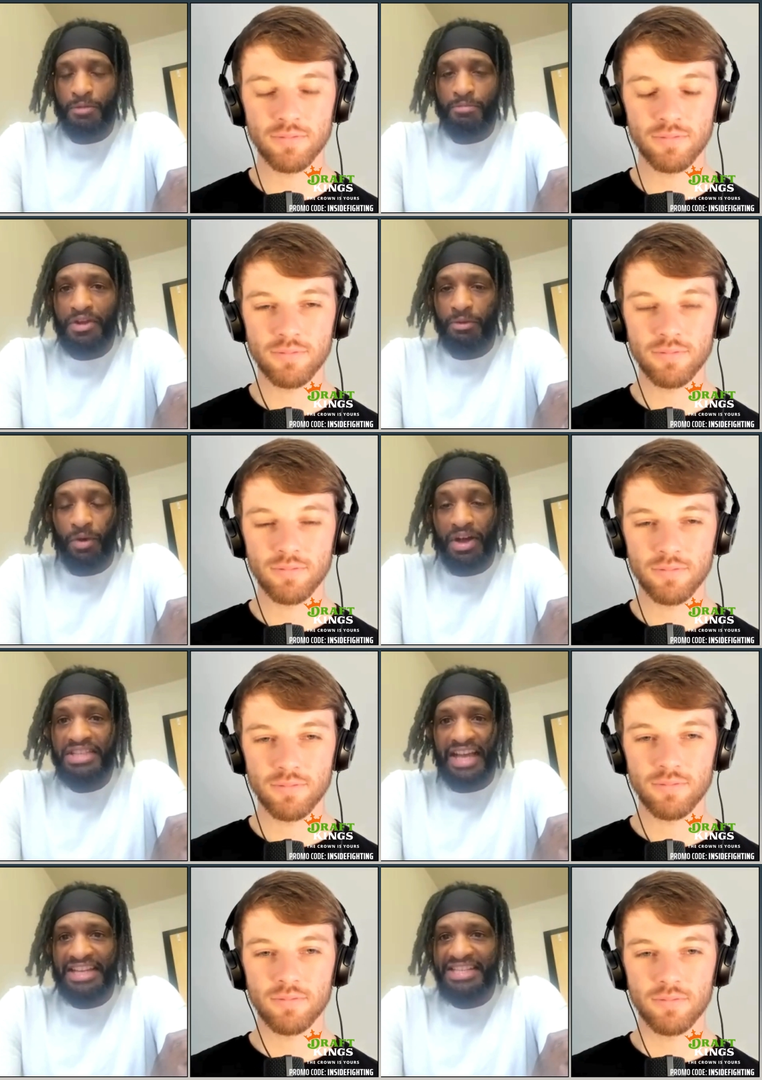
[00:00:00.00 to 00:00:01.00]
Speaker 1: opponent
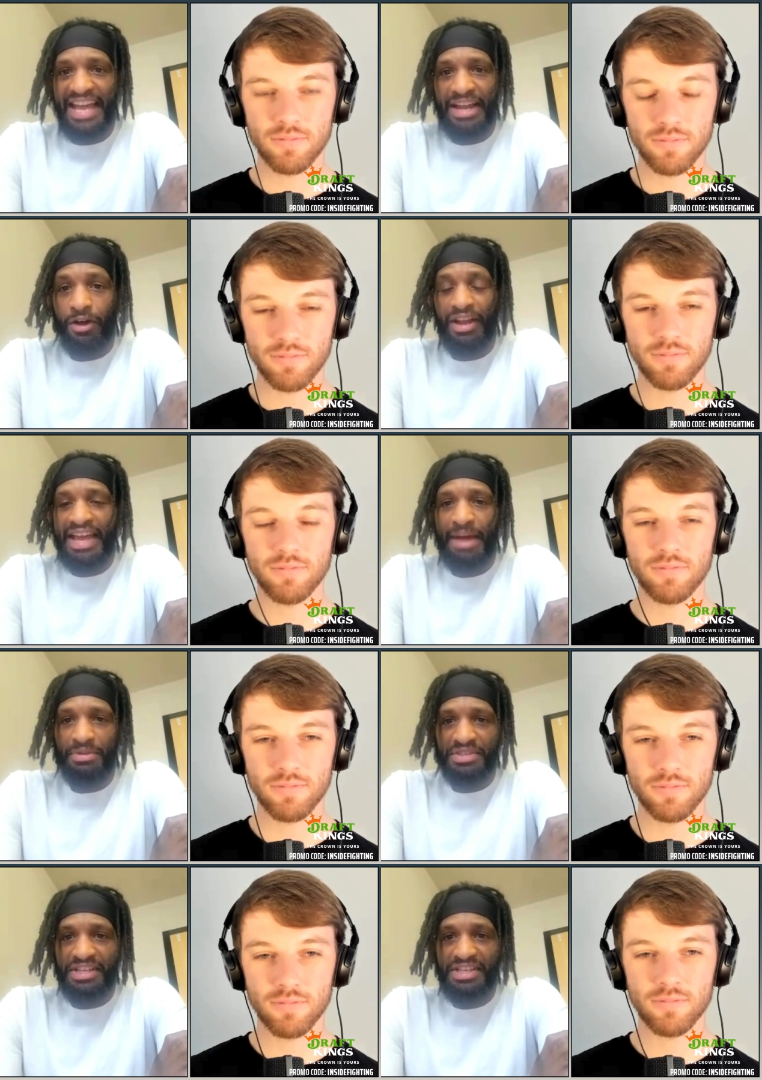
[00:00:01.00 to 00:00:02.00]
was, I just had all I had
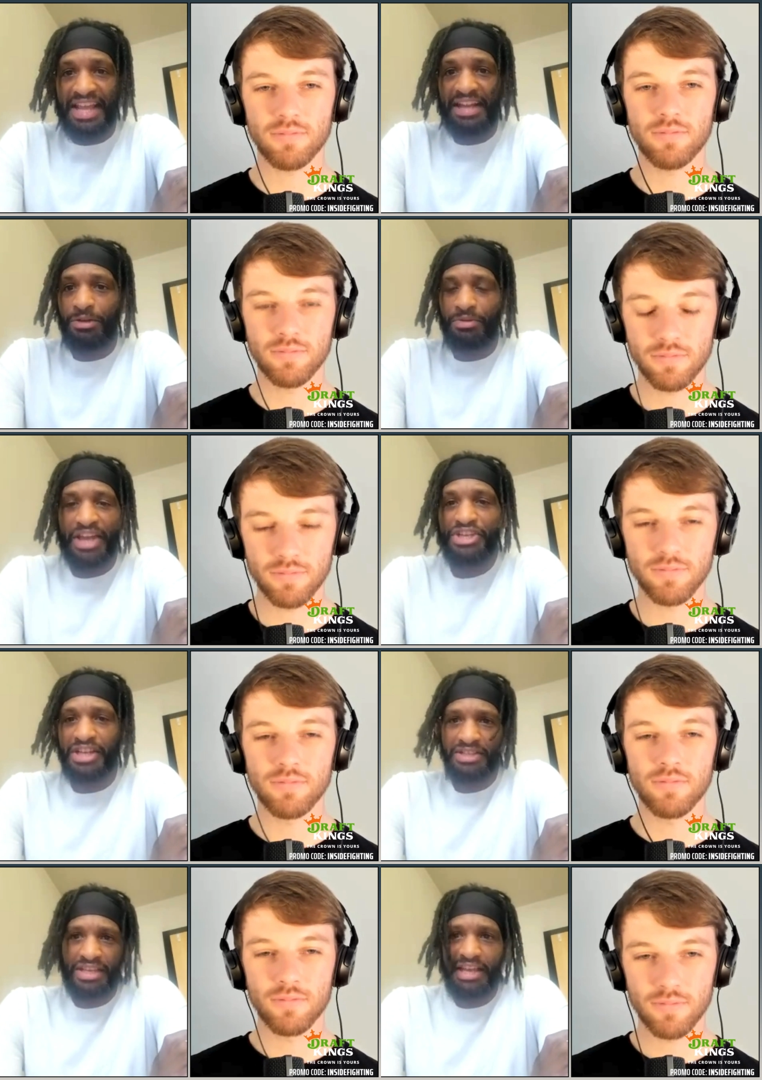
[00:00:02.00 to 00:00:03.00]
was a date and
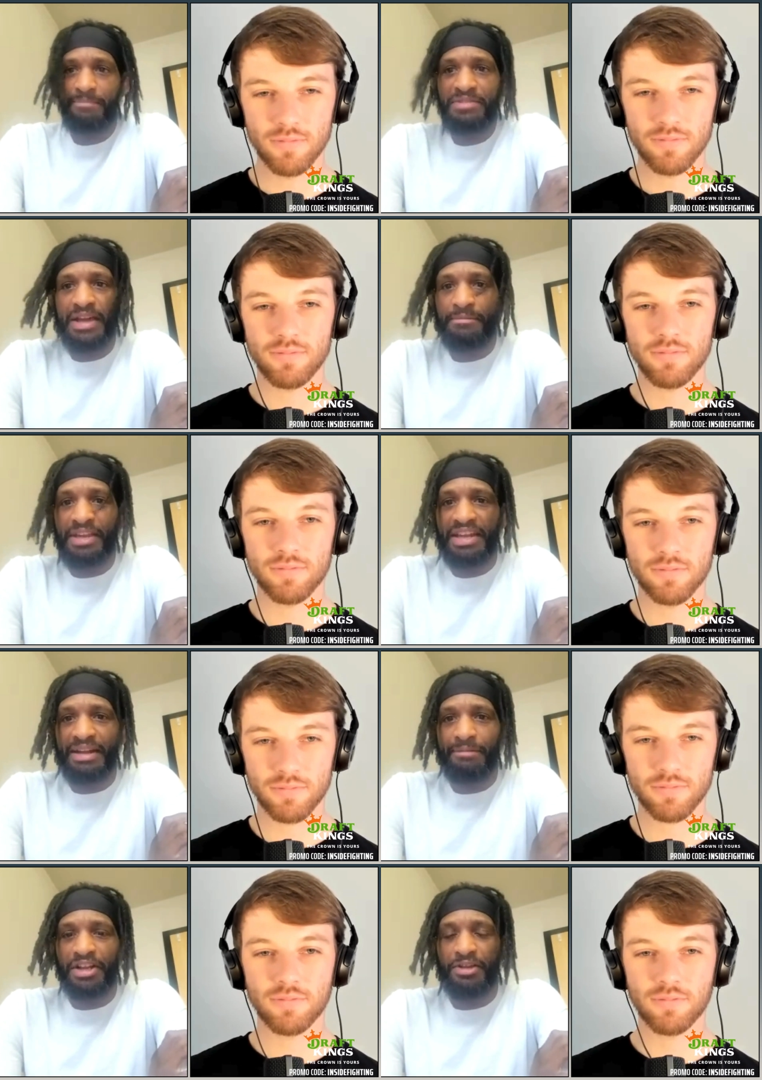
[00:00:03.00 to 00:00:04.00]
location. I said, "Yep, count me in.
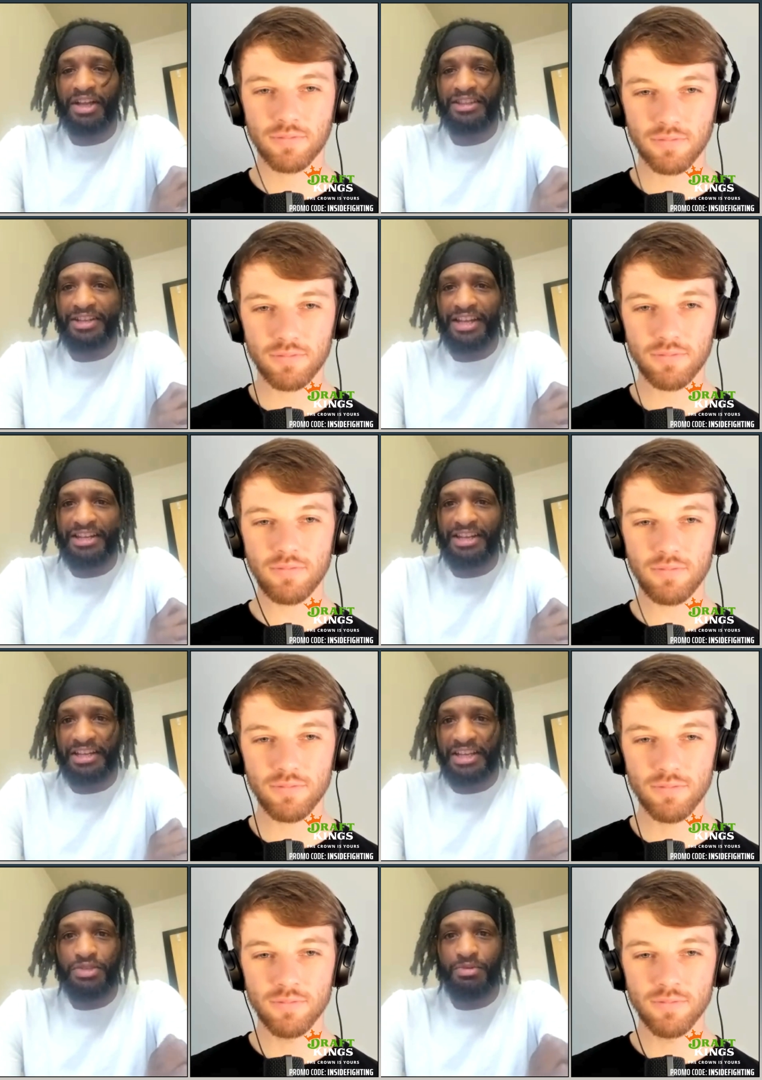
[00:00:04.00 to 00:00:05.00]
I'm ready to go out there and get it
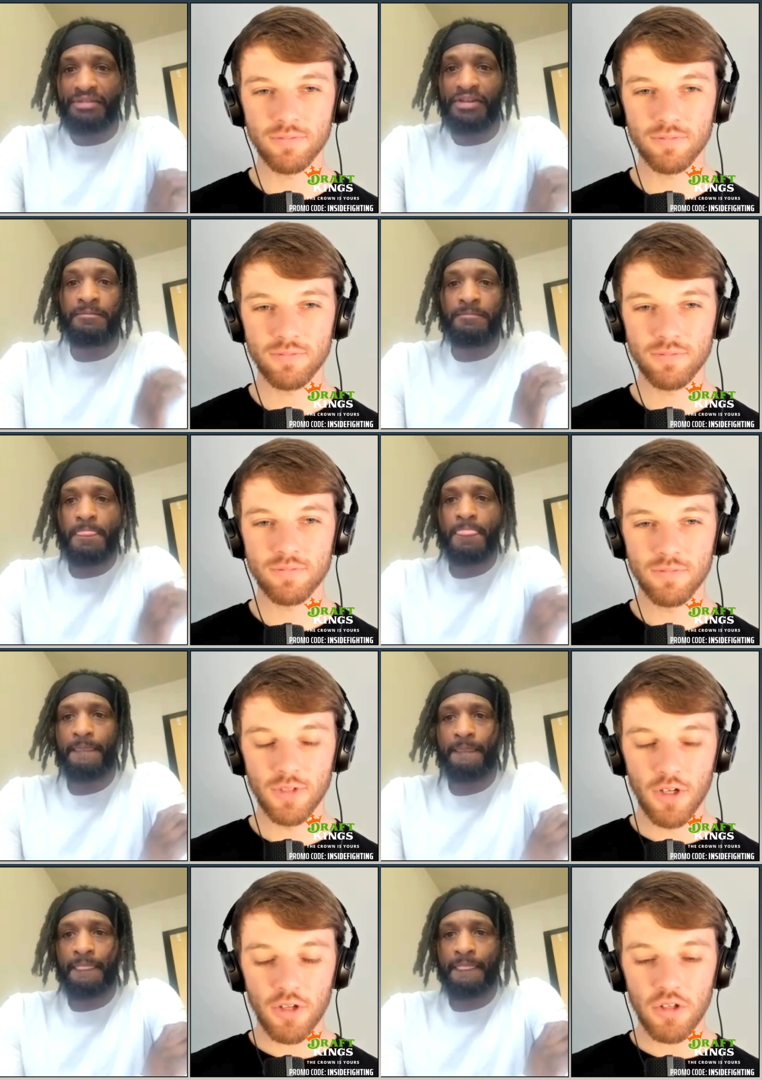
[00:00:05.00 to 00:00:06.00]
done against whoever."
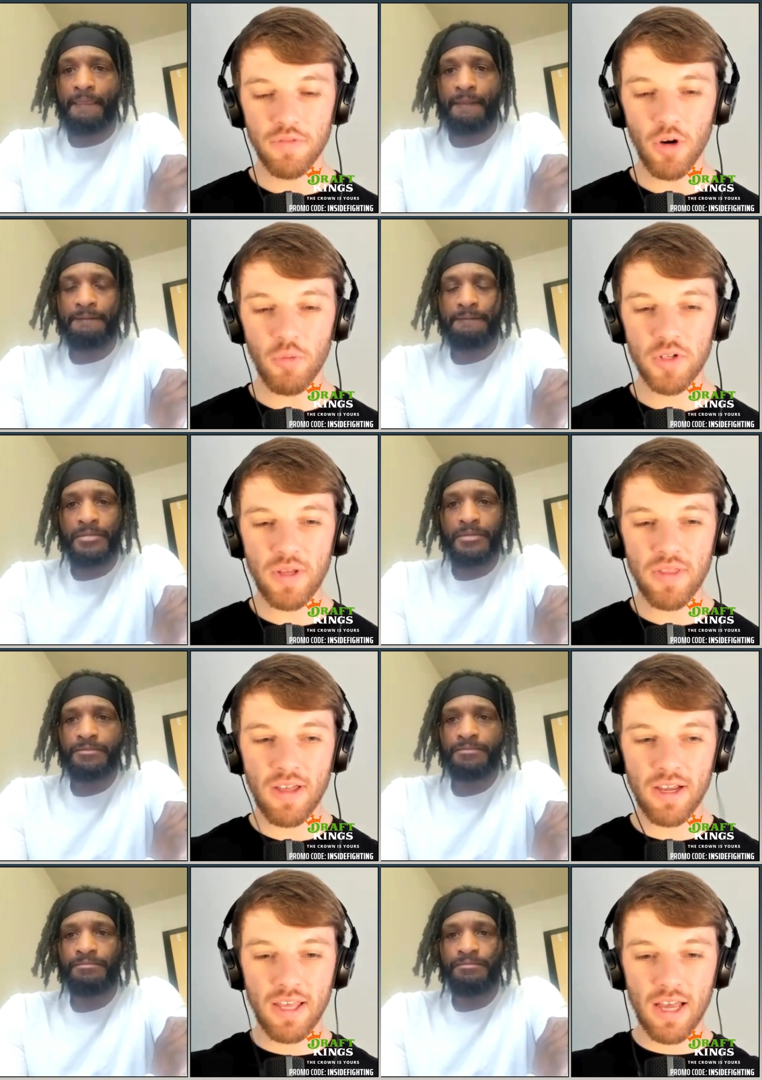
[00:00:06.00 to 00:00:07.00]
Speaker 2: You've always
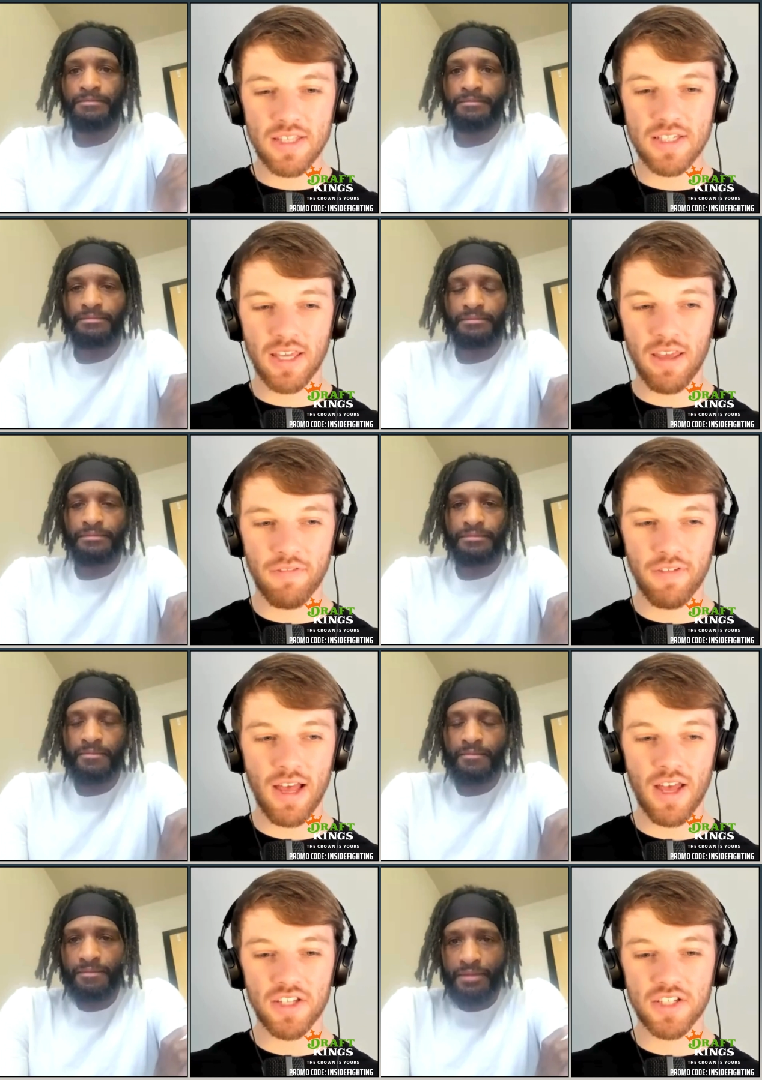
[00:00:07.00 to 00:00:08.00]
been that guy to give
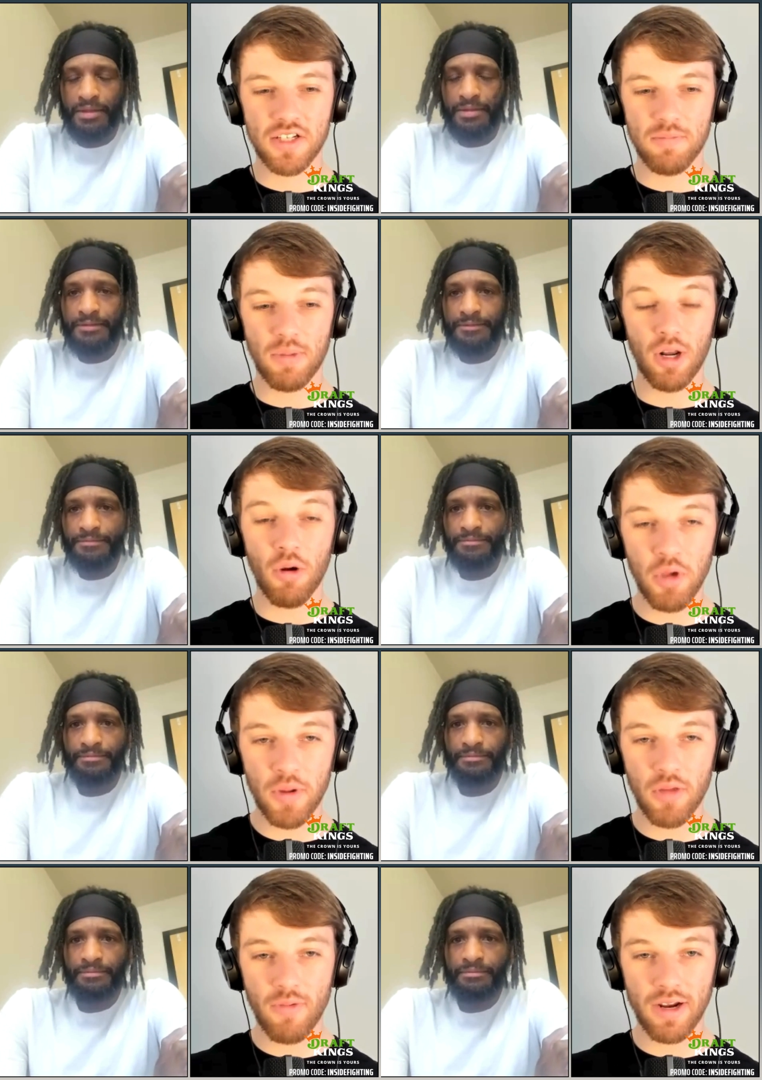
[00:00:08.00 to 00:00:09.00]
guys below
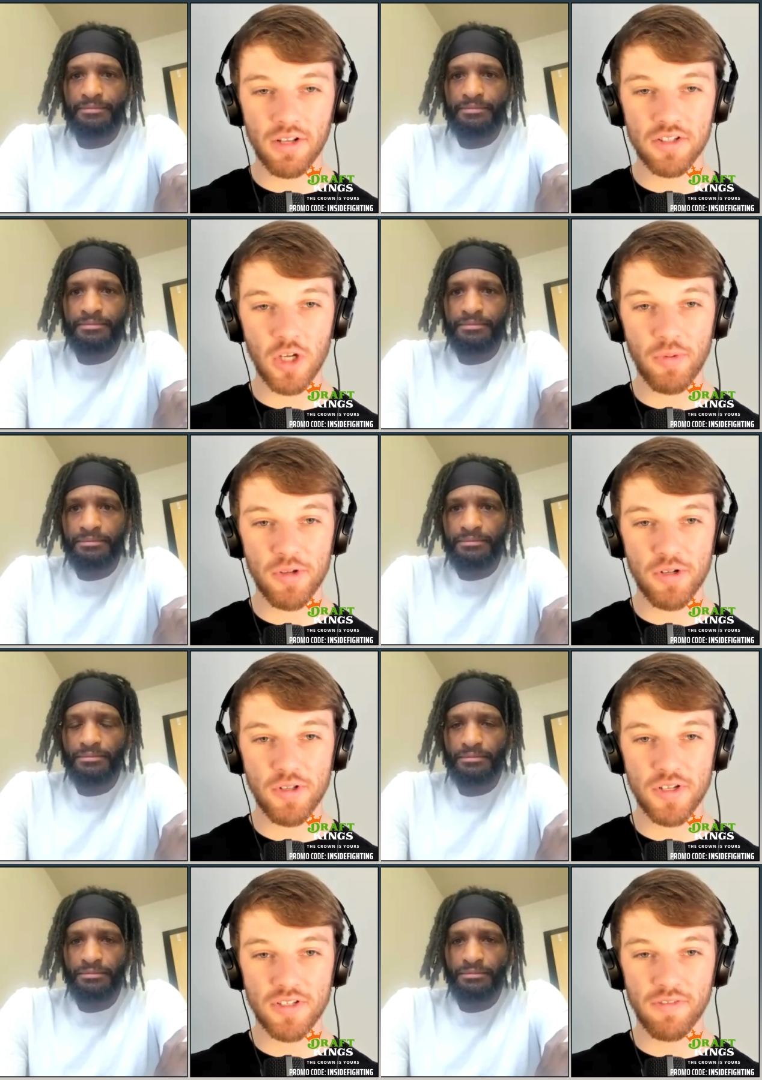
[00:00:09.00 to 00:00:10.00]
you in the rankings the opportunity to